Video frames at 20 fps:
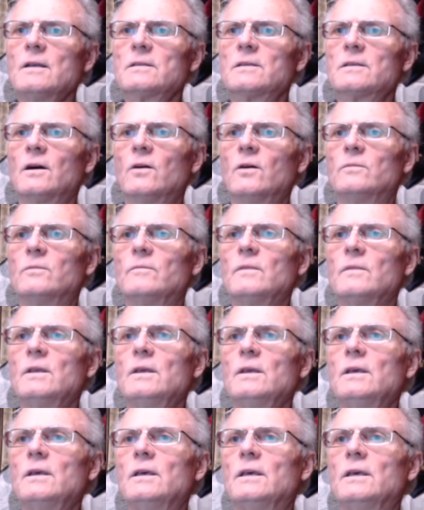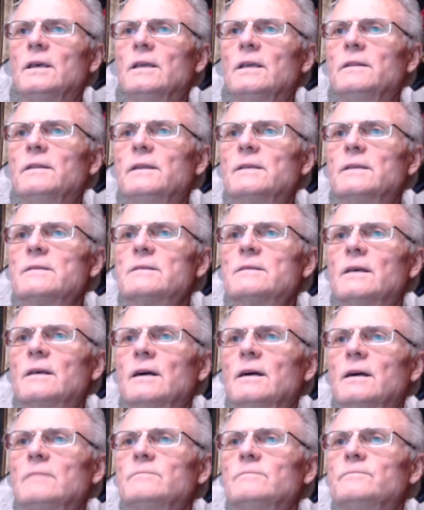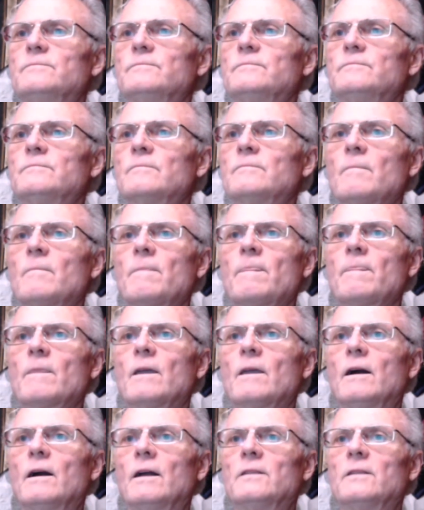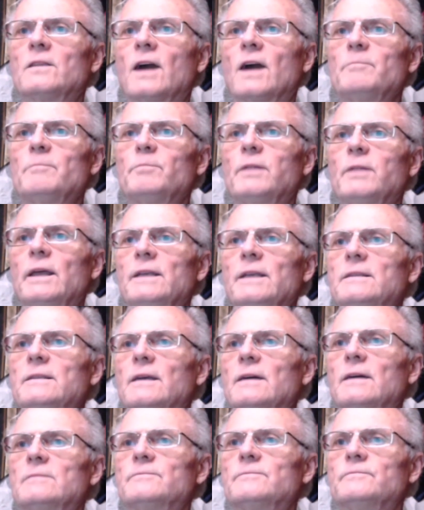So in this top plate,